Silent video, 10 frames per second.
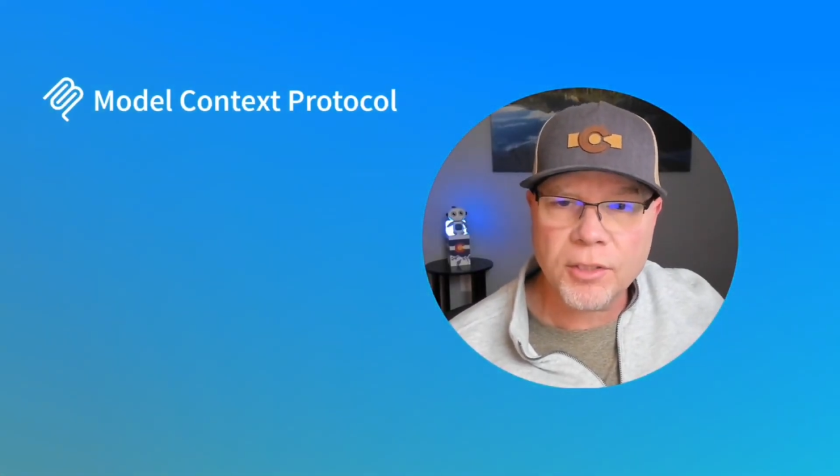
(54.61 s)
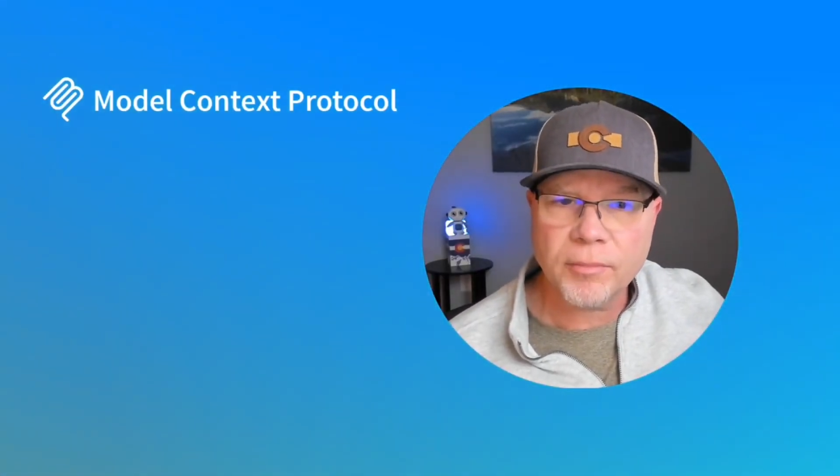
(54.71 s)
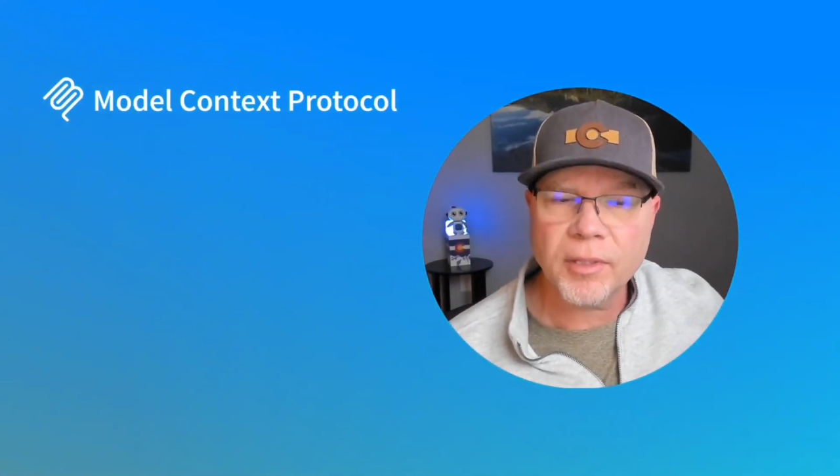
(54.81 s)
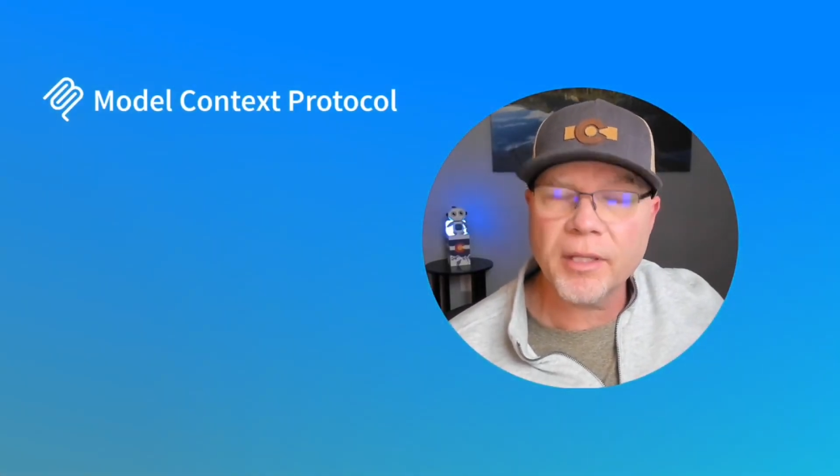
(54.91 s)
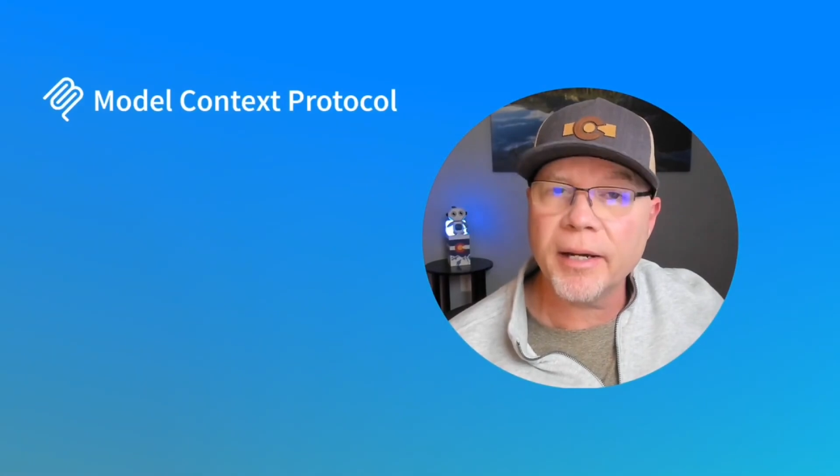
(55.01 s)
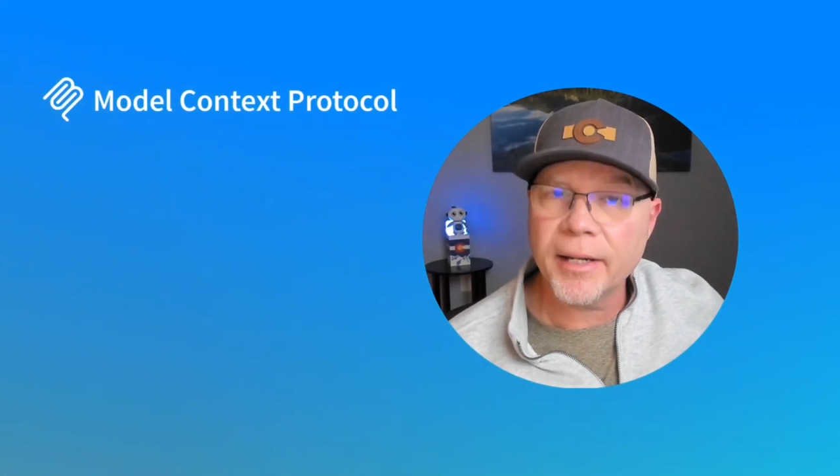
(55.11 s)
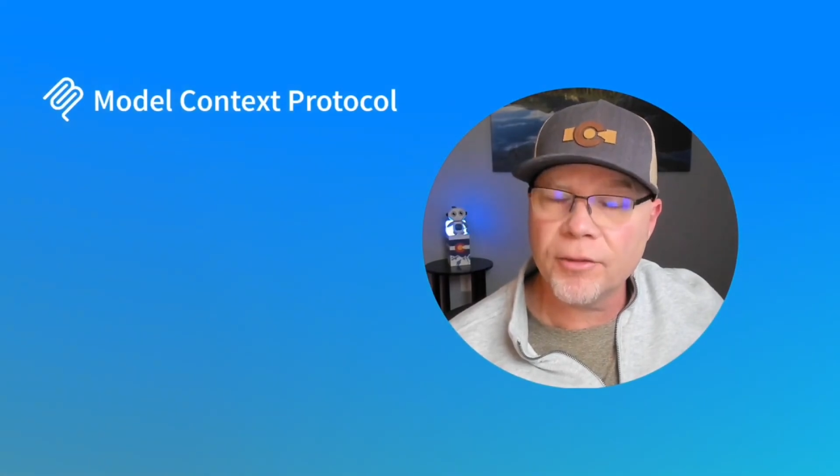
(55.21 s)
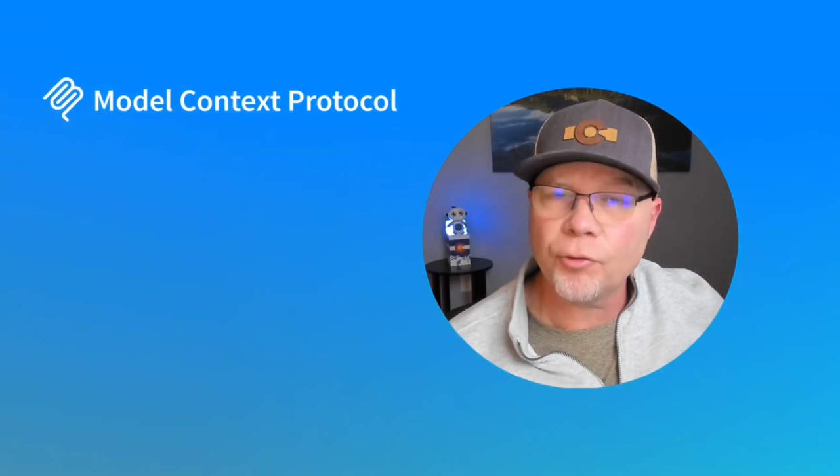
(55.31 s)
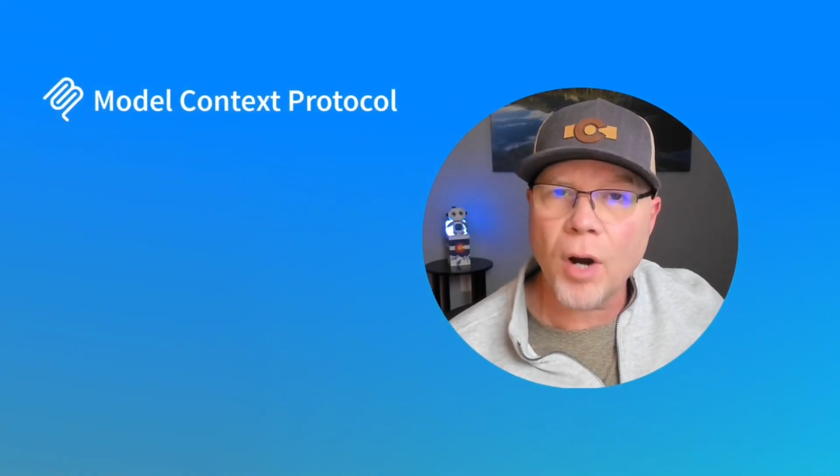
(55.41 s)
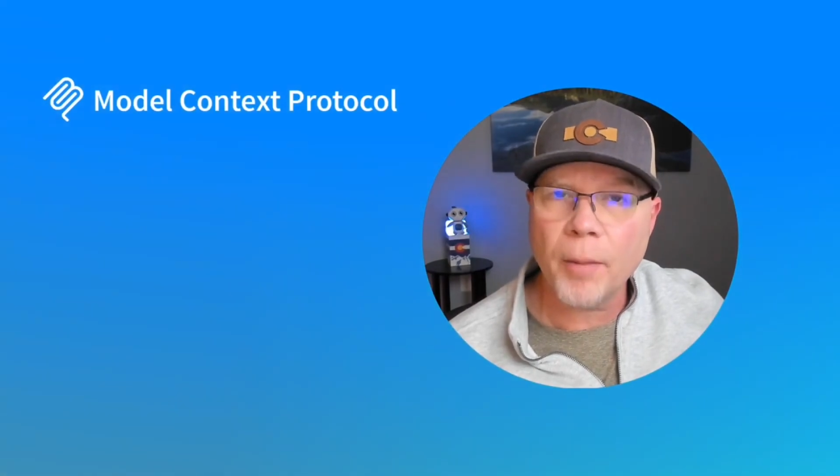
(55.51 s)
something that
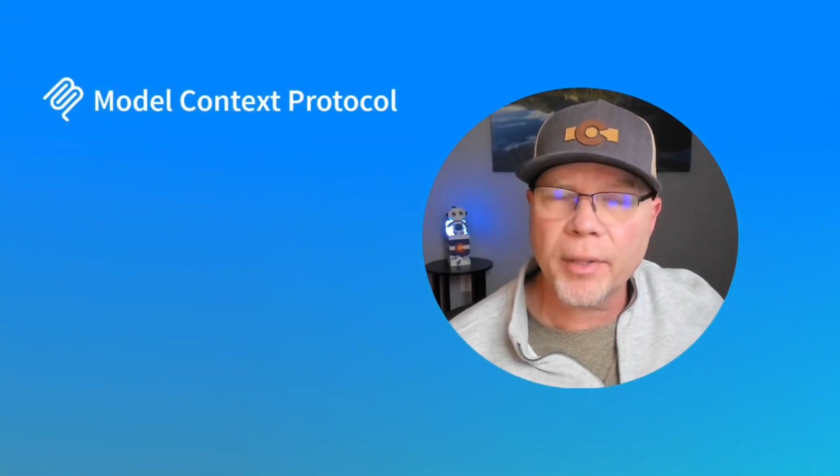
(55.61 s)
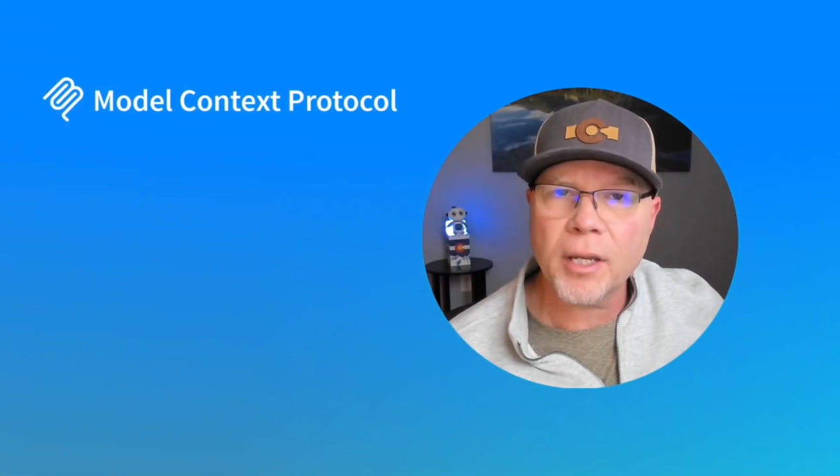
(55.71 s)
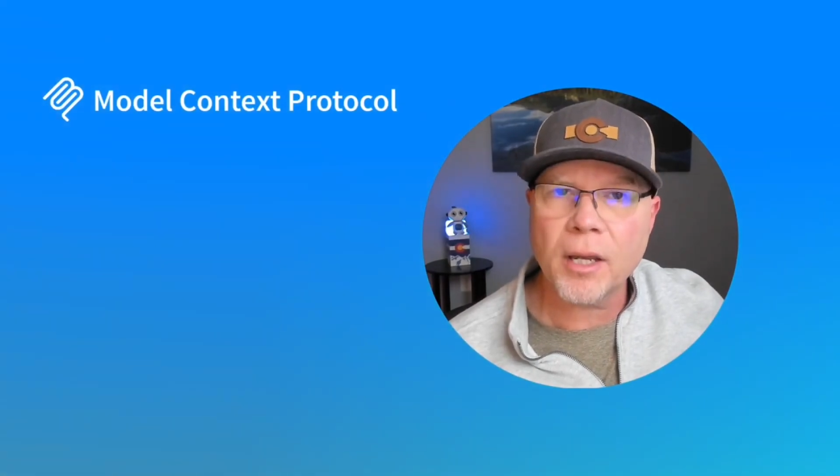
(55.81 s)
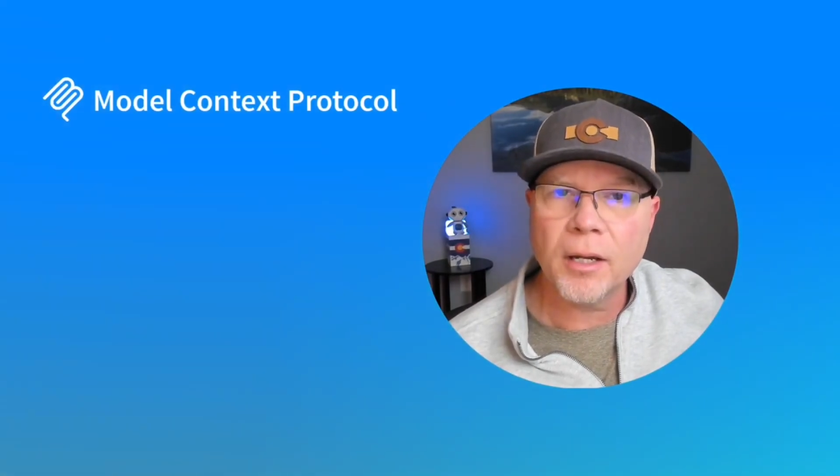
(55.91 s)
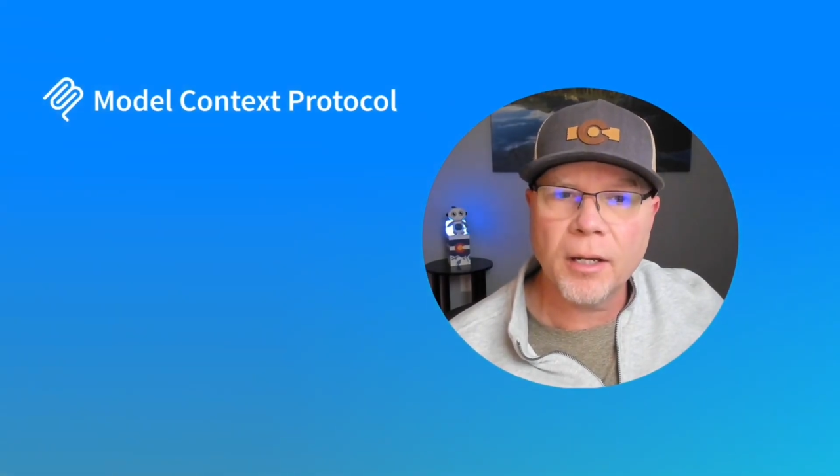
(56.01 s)
Anthropic